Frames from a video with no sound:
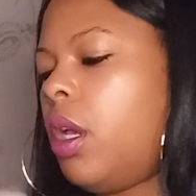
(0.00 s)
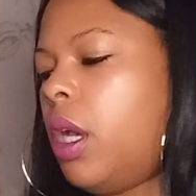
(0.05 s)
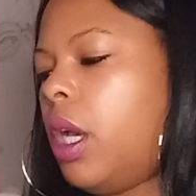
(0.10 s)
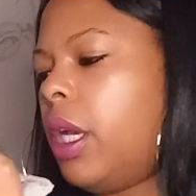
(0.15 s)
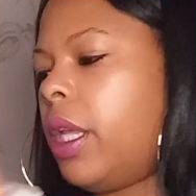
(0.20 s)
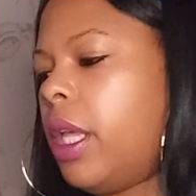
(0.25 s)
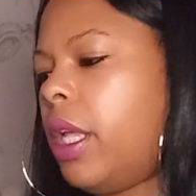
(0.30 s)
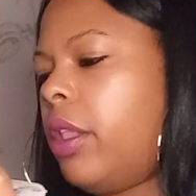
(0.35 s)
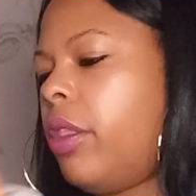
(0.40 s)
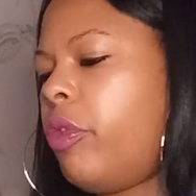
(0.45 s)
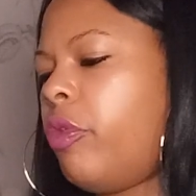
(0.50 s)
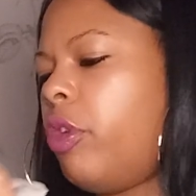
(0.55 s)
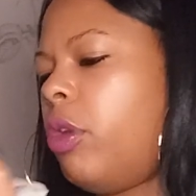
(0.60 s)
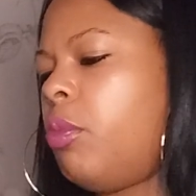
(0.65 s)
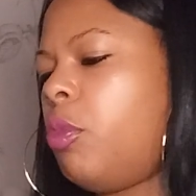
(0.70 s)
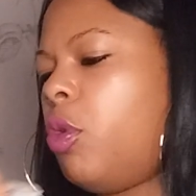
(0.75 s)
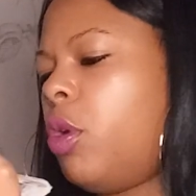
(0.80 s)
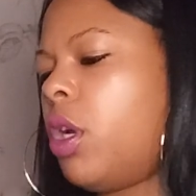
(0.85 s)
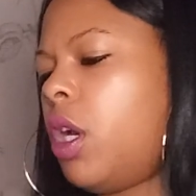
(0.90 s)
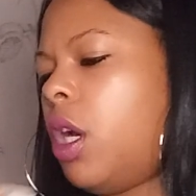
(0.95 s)
I'll get three
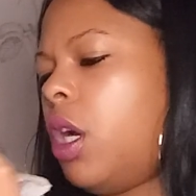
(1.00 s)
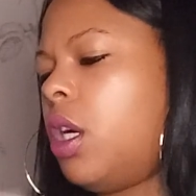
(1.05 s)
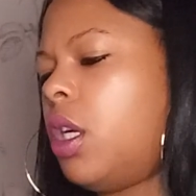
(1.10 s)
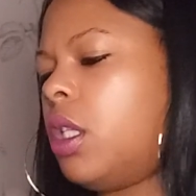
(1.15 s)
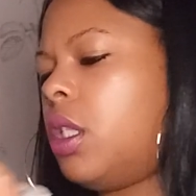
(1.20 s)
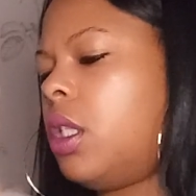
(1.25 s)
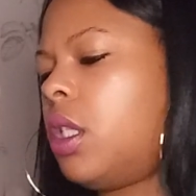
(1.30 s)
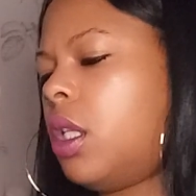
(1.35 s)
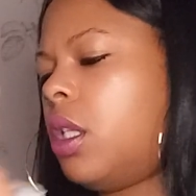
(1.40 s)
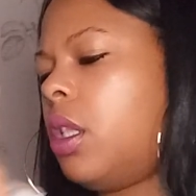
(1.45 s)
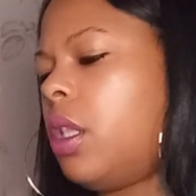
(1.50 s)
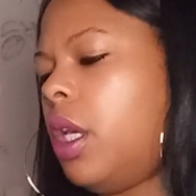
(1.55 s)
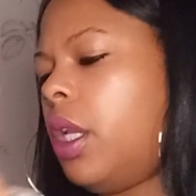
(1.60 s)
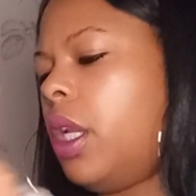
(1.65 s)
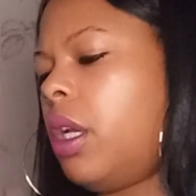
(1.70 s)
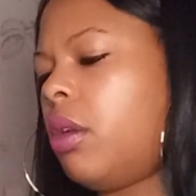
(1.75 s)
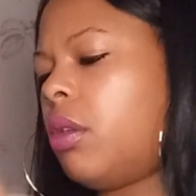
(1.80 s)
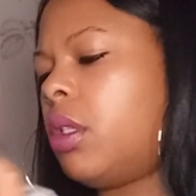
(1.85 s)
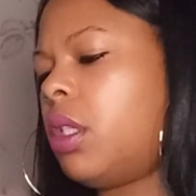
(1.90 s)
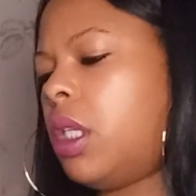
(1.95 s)
more cards and
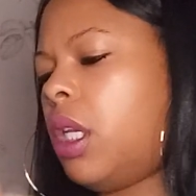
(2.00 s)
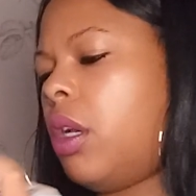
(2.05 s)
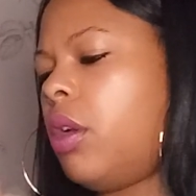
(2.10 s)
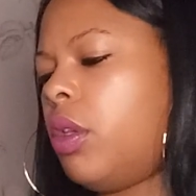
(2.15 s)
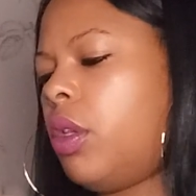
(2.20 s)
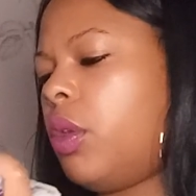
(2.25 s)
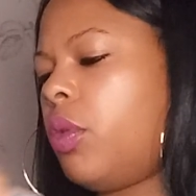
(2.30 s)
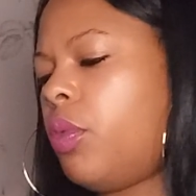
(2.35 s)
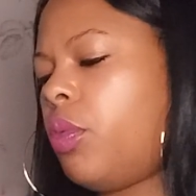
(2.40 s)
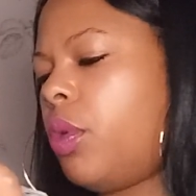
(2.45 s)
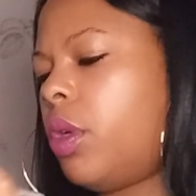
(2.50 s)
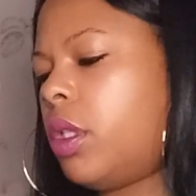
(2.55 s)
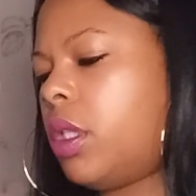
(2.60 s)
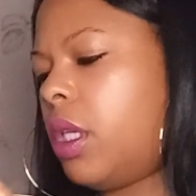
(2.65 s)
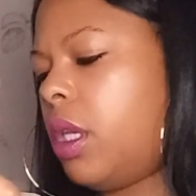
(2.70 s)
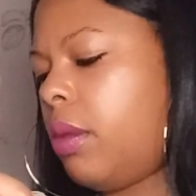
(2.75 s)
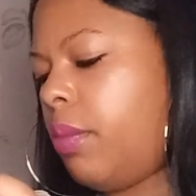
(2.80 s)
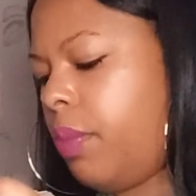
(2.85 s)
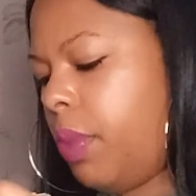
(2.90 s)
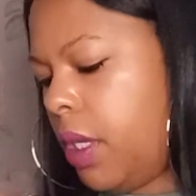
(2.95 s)
then I'll tell you what
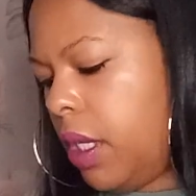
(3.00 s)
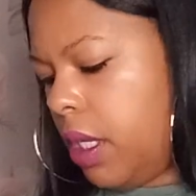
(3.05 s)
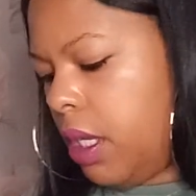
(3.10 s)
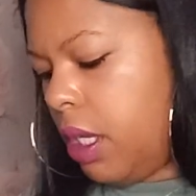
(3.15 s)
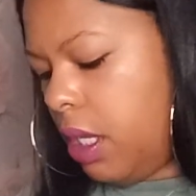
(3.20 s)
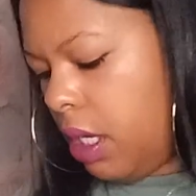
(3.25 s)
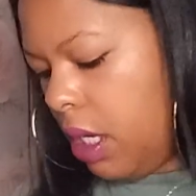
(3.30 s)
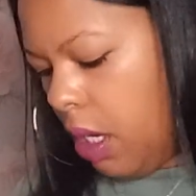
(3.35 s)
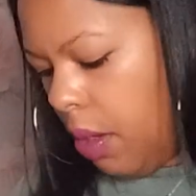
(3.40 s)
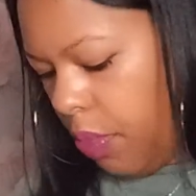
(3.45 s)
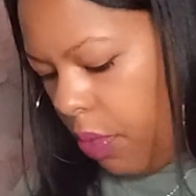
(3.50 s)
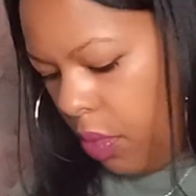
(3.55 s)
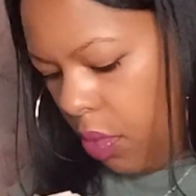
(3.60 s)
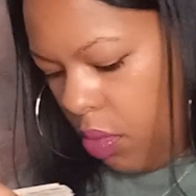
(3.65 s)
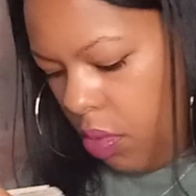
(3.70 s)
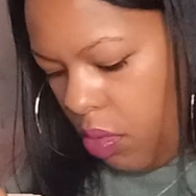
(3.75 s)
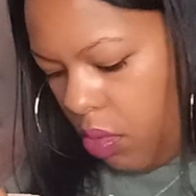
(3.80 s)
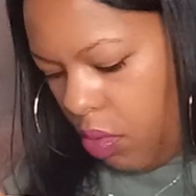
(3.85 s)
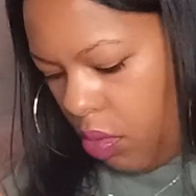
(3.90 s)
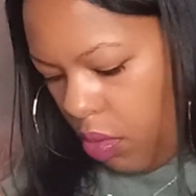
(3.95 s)
I'm picking up.
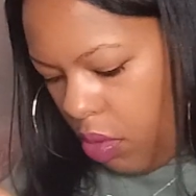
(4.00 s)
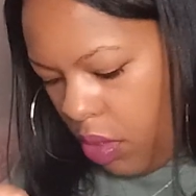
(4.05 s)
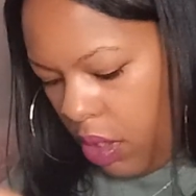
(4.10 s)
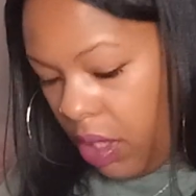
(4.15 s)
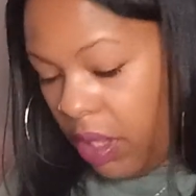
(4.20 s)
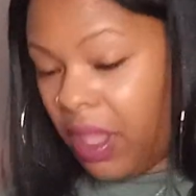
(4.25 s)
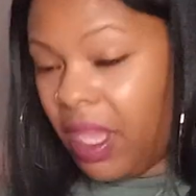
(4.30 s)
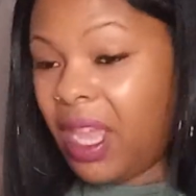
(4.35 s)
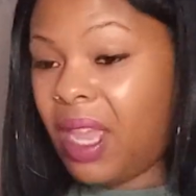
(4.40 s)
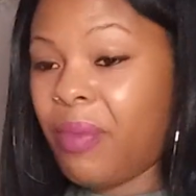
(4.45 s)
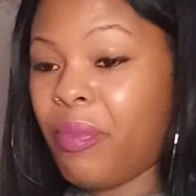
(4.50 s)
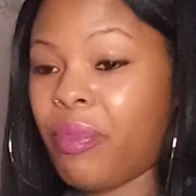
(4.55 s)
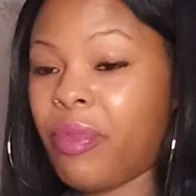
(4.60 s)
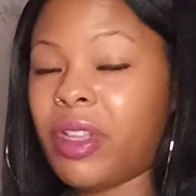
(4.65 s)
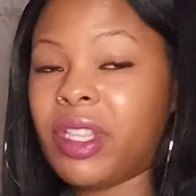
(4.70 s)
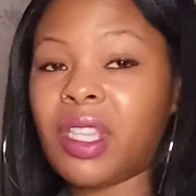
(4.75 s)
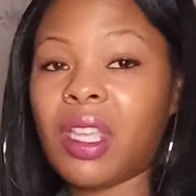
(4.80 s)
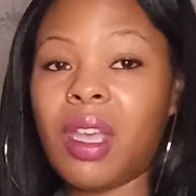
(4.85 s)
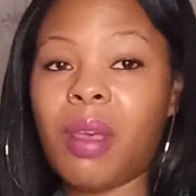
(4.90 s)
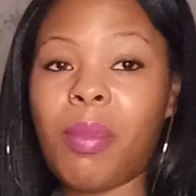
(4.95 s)
Oh, the
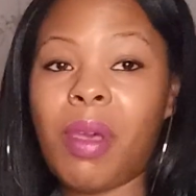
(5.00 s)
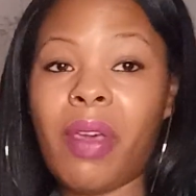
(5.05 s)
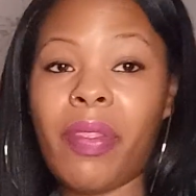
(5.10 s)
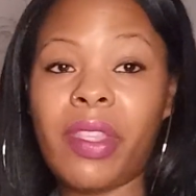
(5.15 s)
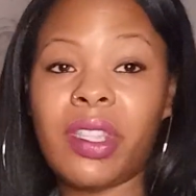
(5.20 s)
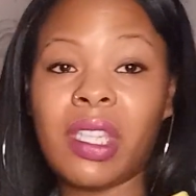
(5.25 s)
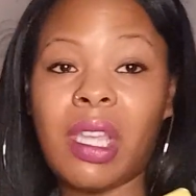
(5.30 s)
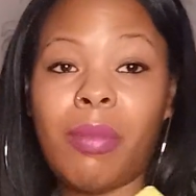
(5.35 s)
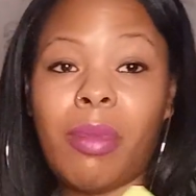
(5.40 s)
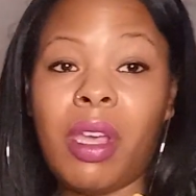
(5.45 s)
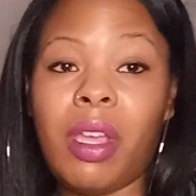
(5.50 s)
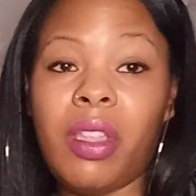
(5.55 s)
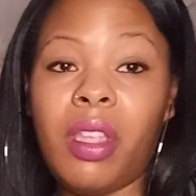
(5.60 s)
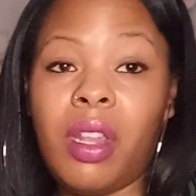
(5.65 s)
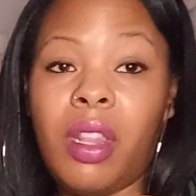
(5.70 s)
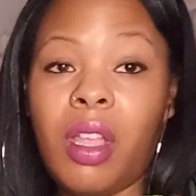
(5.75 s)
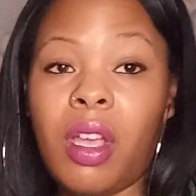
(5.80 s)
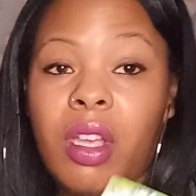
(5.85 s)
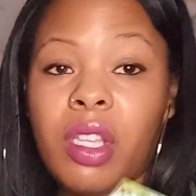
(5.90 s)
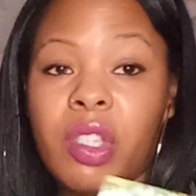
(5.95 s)
Empress come out. This come out in
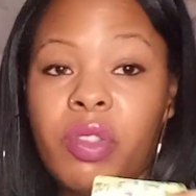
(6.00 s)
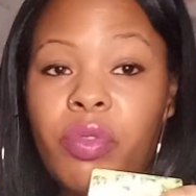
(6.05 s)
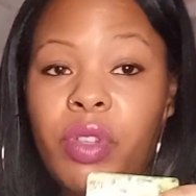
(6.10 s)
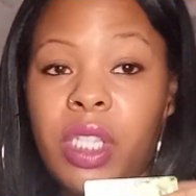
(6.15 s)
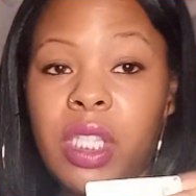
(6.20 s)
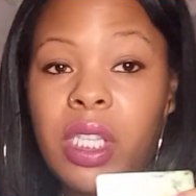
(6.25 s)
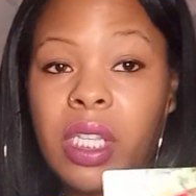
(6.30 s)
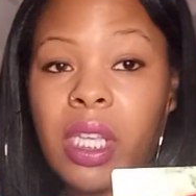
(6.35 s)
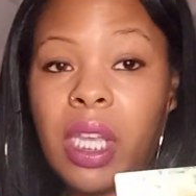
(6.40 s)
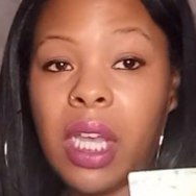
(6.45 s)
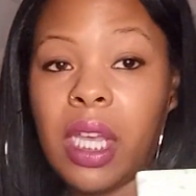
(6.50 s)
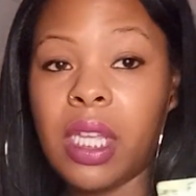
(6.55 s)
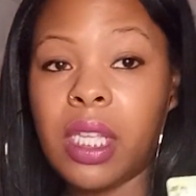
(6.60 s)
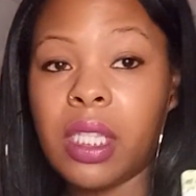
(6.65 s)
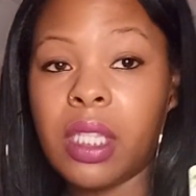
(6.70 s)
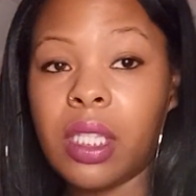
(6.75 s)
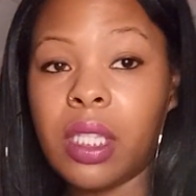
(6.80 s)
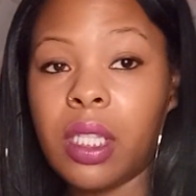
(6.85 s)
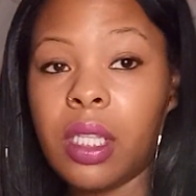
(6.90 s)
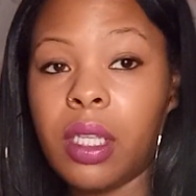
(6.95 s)
your last reading, guys.